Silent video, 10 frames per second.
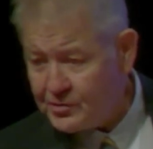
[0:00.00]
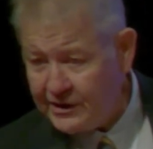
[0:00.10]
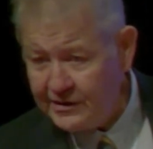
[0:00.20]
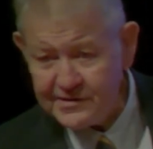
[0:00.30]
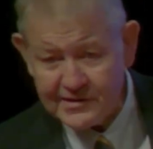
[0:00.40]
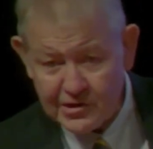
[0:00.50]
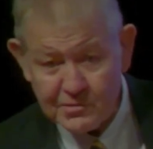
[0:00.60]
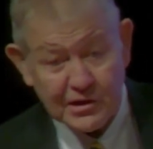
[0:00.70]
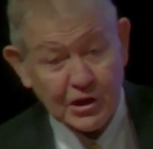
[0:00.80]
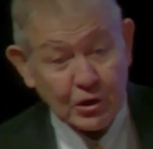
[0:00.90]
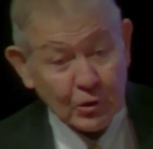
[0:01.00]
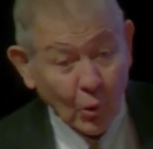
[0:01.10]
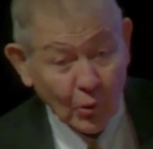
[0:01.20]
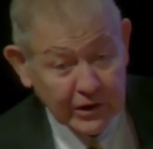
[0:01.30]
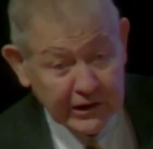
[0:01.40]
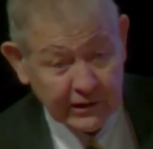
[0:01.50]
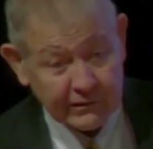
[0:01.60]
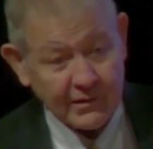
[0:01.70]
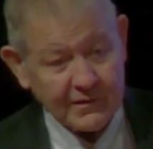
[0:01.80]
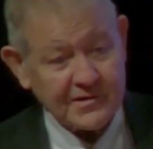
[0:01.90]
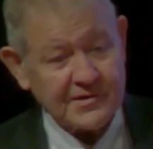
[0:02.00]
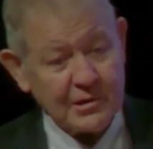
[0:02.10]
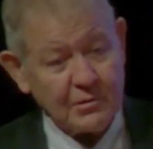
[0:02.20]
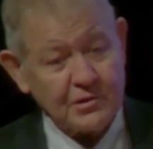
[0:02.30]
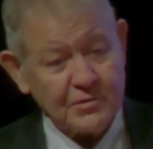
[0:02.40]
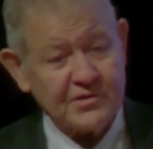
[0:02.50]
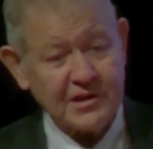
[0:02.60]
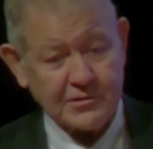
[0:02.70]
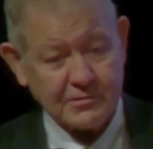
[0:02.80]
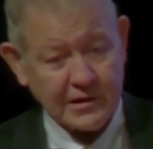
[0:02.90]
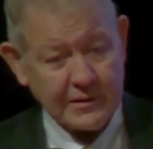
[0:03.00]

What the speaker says: the century that you're in, the CO2 century.